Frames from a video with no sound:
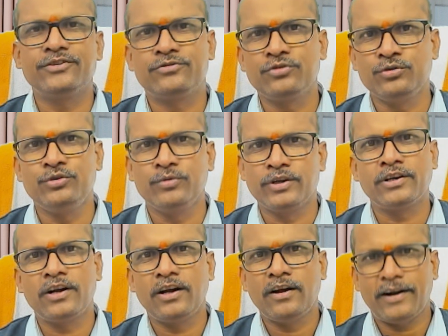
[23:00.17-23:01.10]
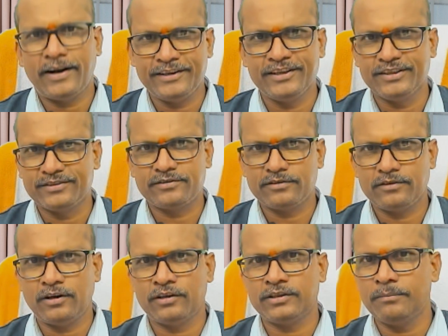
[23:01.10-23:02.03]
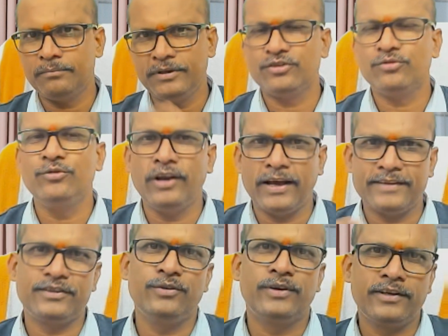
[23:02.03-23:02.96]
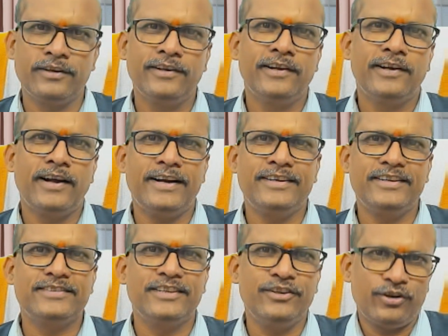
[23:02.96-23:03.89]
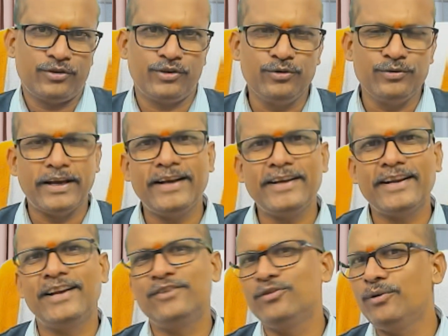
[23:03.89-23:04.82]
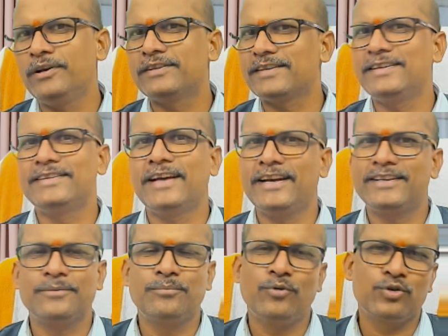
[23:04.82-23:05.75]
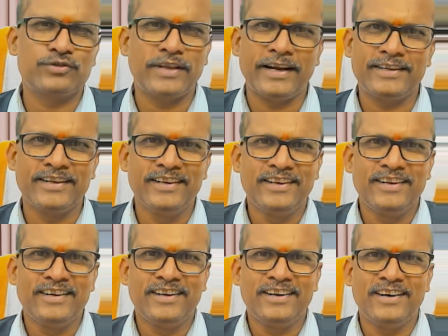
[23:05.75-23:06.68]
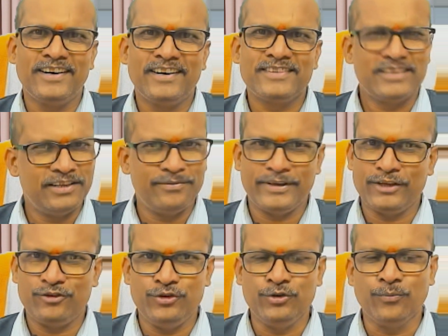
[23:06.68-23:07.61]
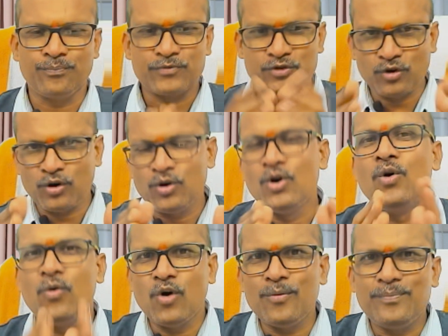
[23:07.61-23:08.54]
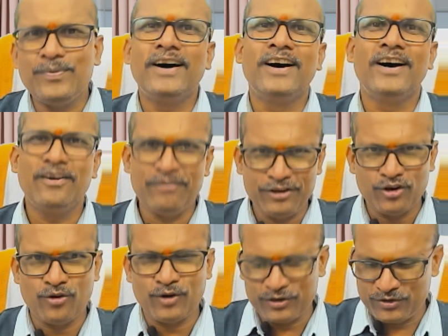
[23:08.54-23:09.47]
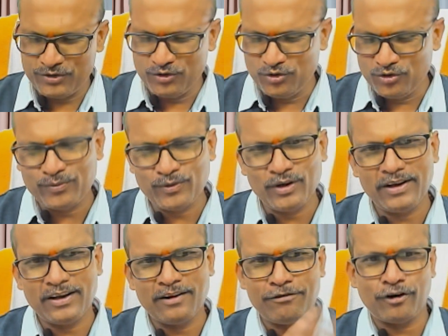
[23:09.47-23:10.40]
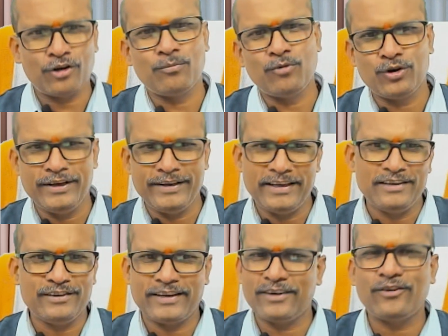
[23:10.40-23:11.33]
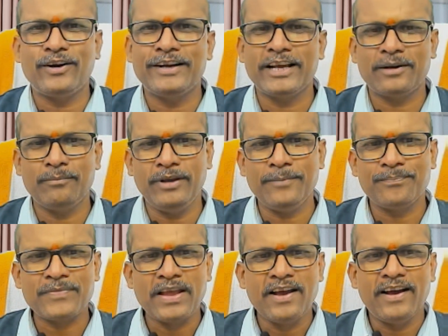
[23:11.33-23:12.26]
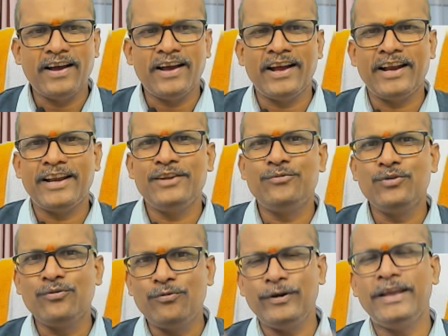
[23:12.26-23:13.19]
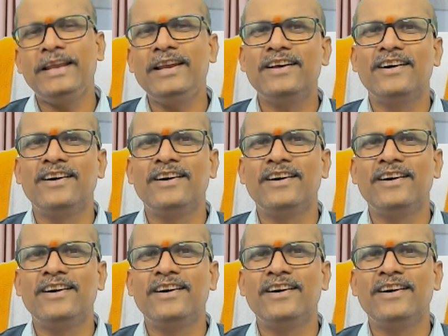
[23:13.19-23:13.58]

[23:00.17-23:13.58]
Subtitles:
to your address. On completion, we will ask your address, and you have to give that, and we will send that, post that certificate to you. So hope video was useful. For more details, you can contact me. And if you feel